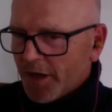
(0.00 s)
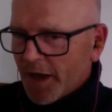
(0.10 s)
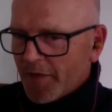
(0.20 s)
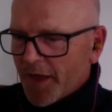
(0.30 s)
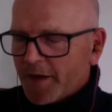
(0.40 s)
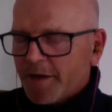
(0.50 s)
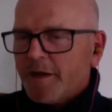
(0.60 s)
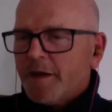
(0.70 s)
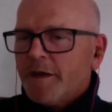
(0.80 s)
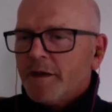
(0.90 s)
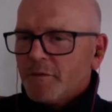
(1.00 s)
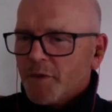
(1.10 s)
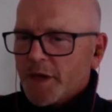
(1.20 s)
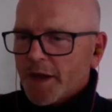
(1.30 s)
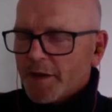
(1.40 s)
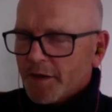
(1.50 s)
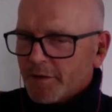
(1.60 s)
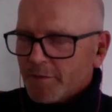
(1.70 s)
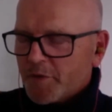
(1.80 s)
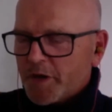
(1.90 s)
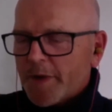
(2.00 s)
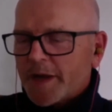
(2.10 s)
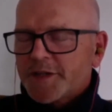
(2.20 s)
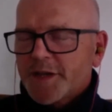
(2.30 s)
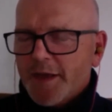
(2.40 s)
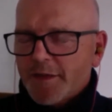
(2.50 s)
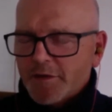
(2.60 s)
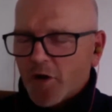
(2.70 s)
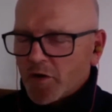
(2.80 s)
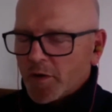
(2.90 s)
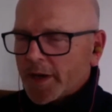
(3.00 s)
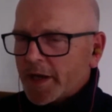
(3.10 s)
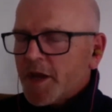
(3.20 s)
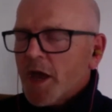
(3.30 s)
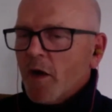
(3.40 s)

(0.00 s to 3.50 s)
and then we can put it back together, or we can